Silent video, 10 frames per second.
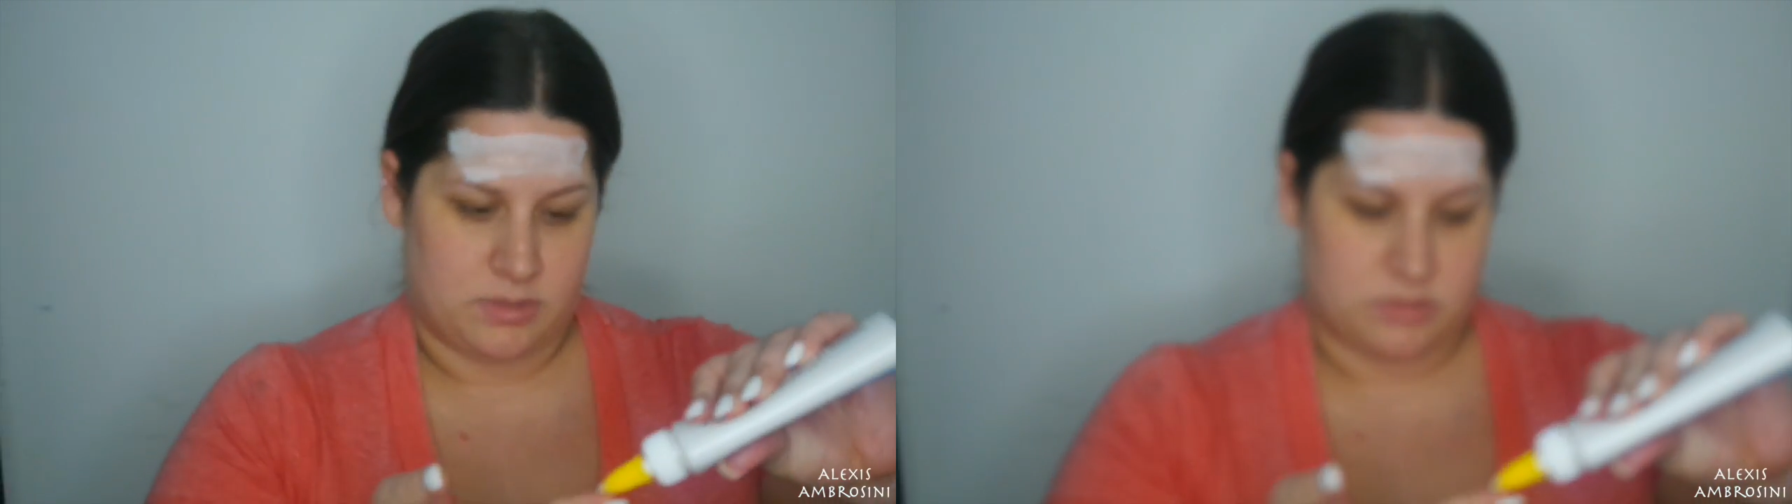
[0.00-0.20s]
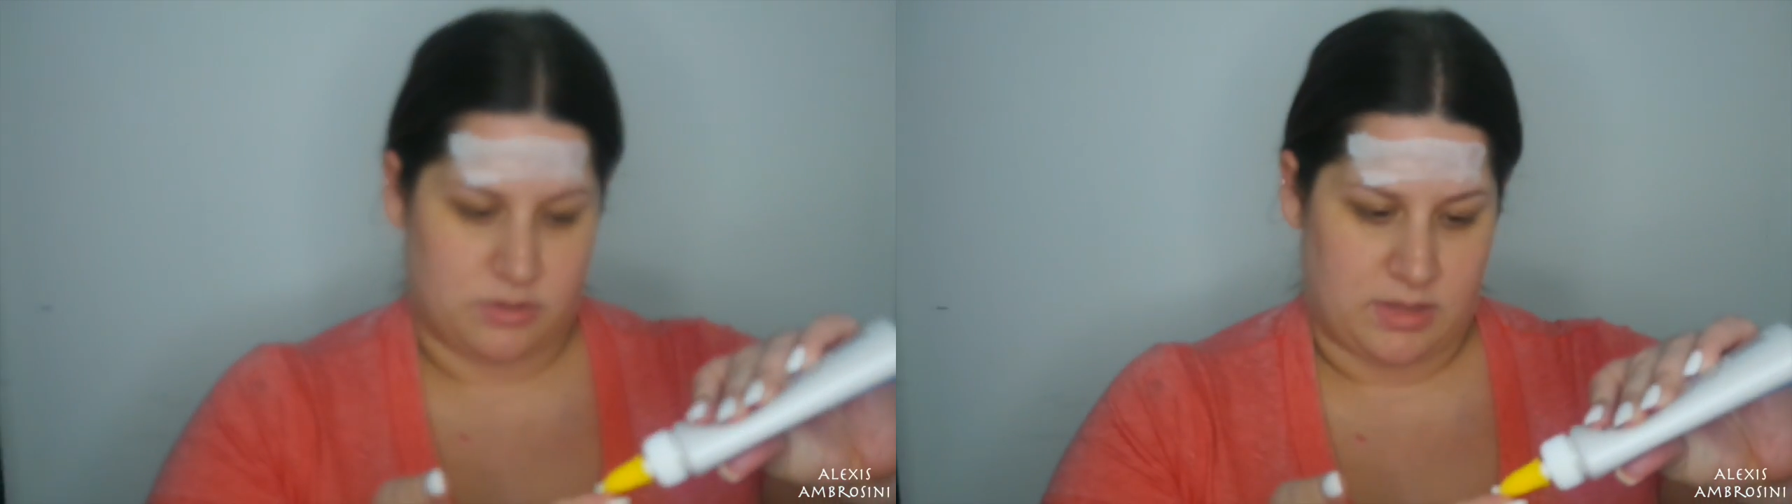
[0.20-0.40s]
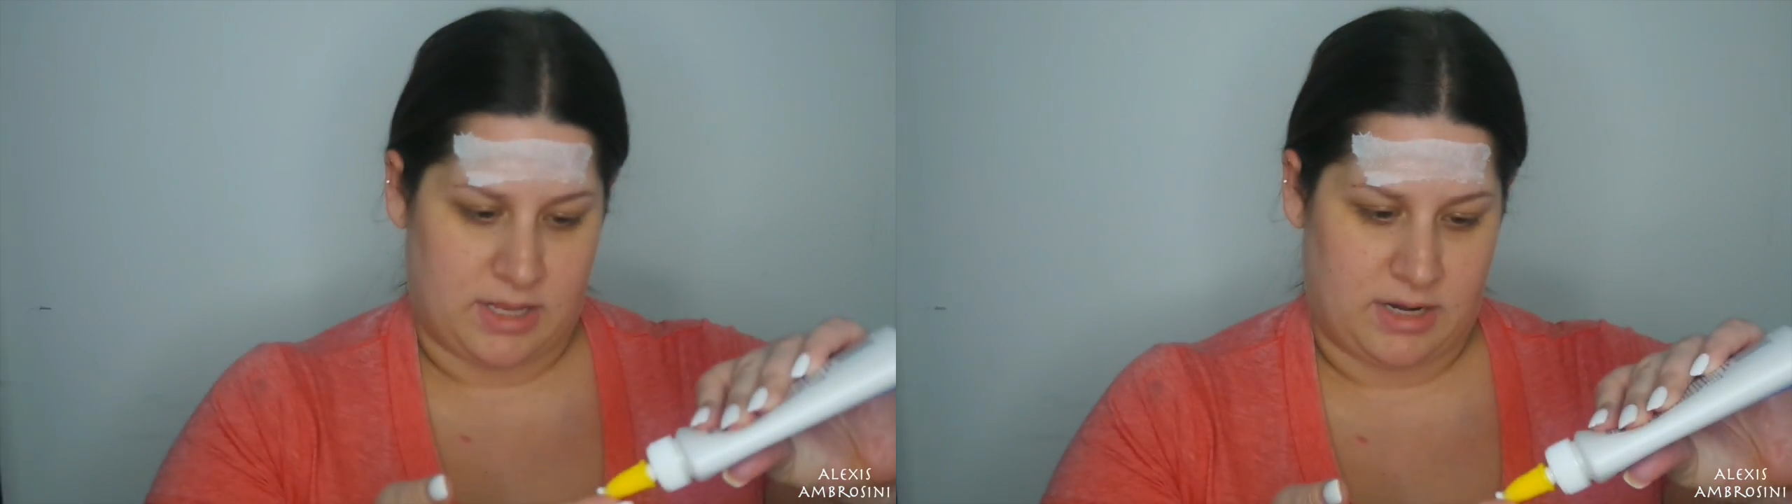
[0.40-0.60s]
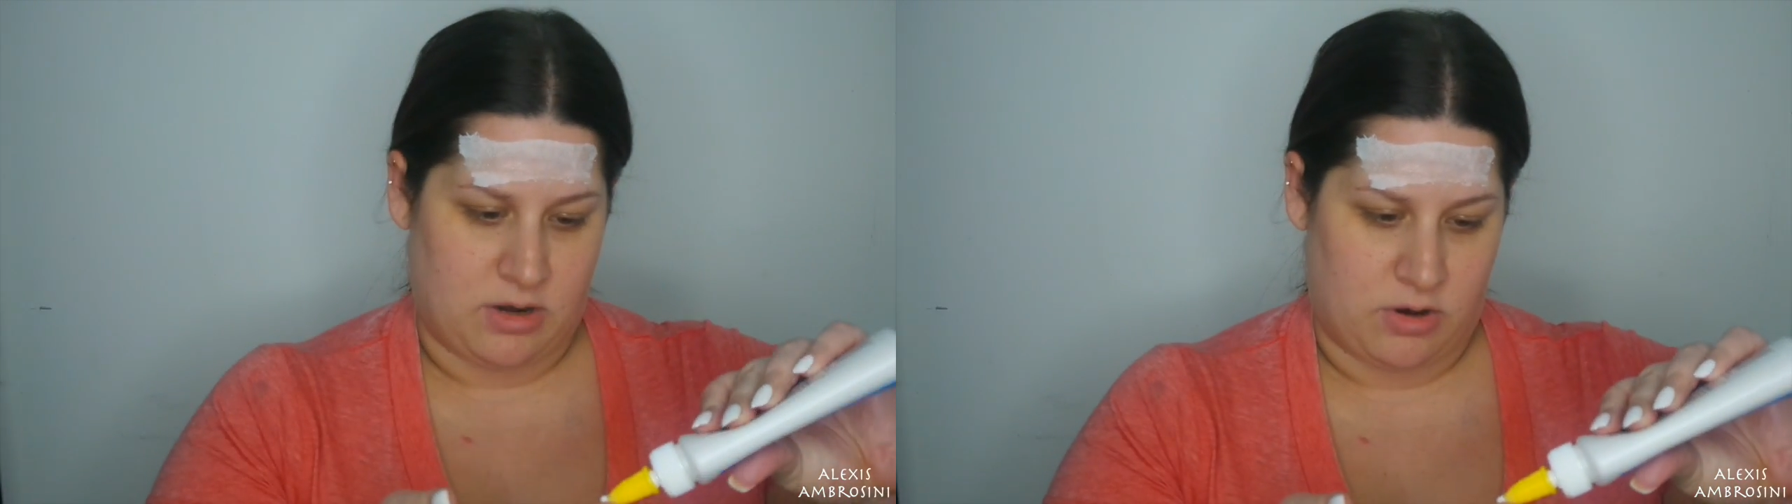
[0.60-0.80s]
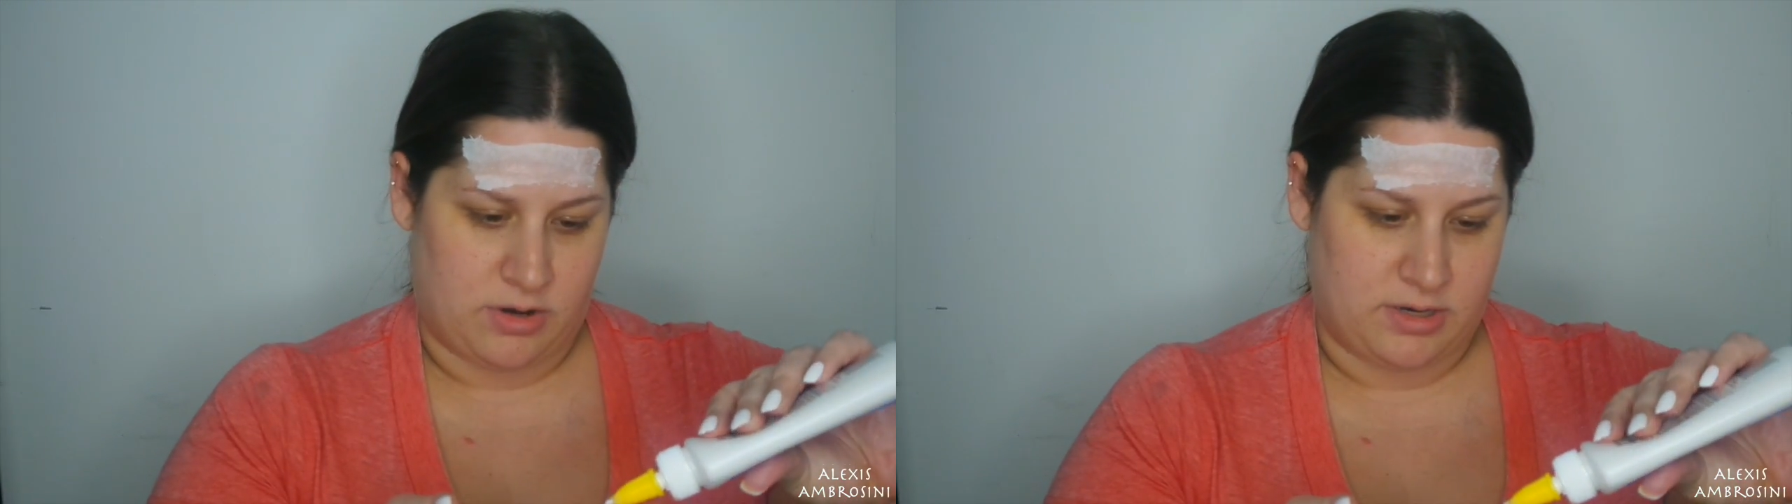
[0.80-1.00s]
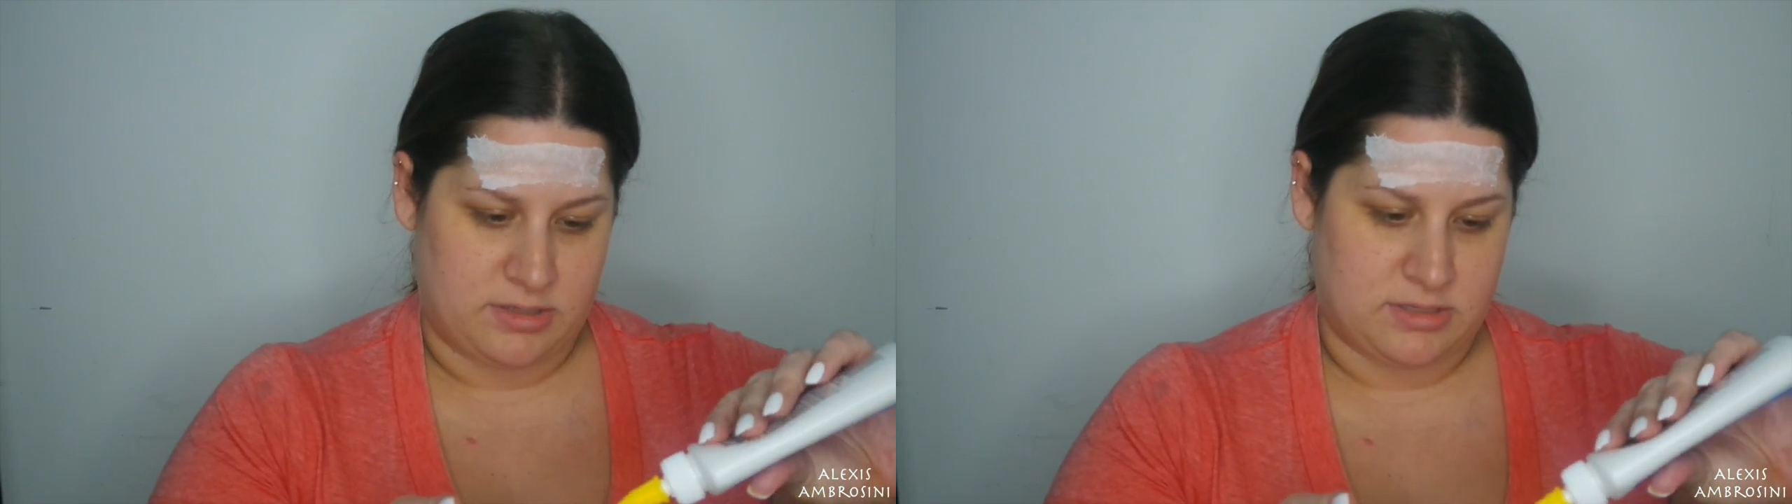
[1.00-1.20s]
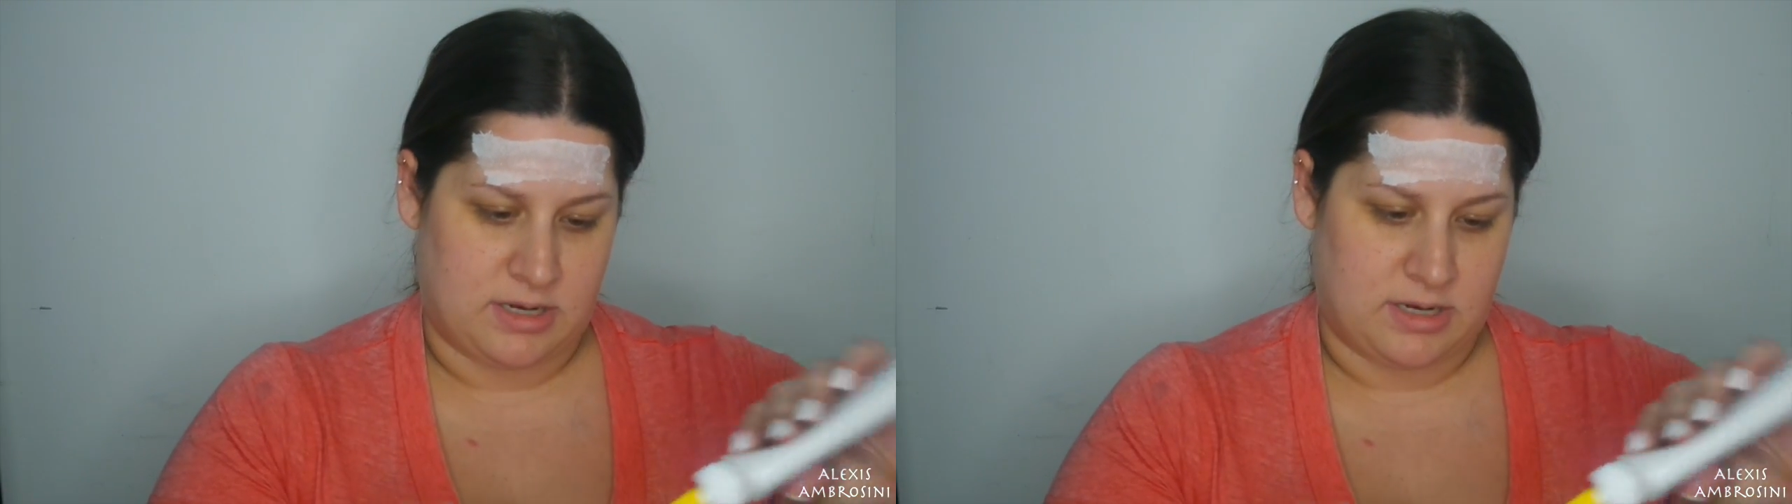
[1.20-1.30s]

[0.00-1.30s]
so that it hardens.